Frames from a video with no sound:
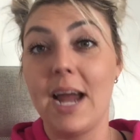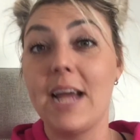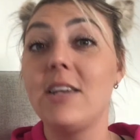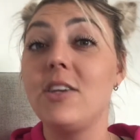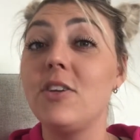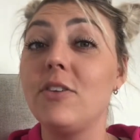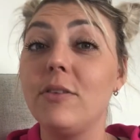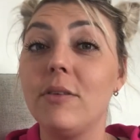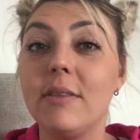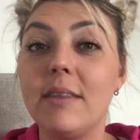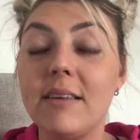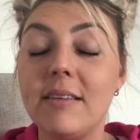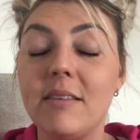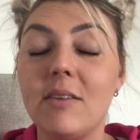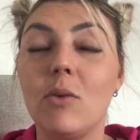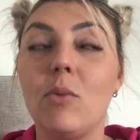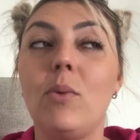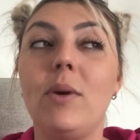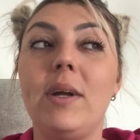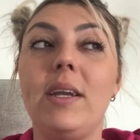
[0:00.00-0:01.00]
And to do this,
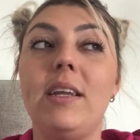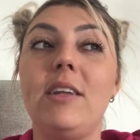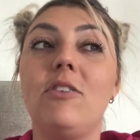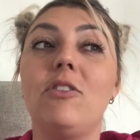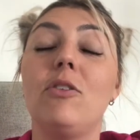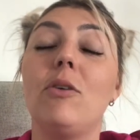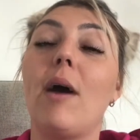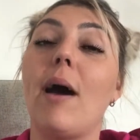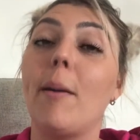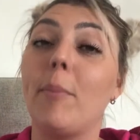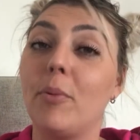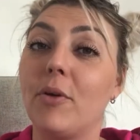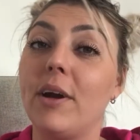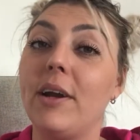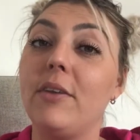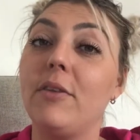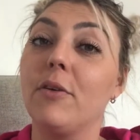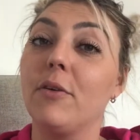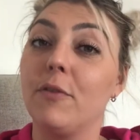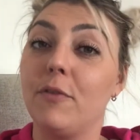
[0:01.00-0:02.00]
we need to
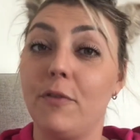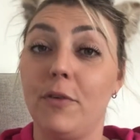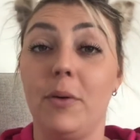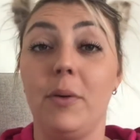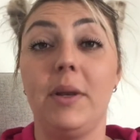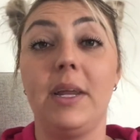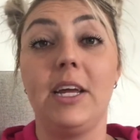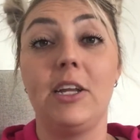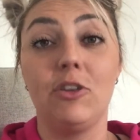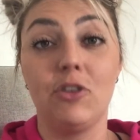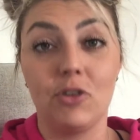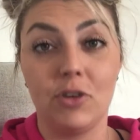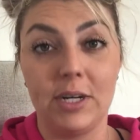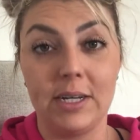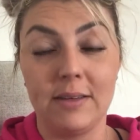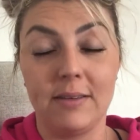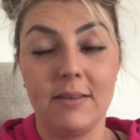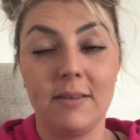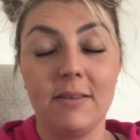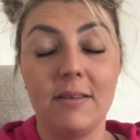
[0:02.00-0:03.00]
upgrade their food and
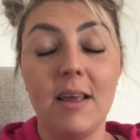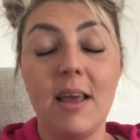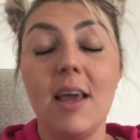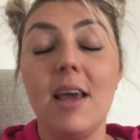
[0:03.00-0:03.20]
treats.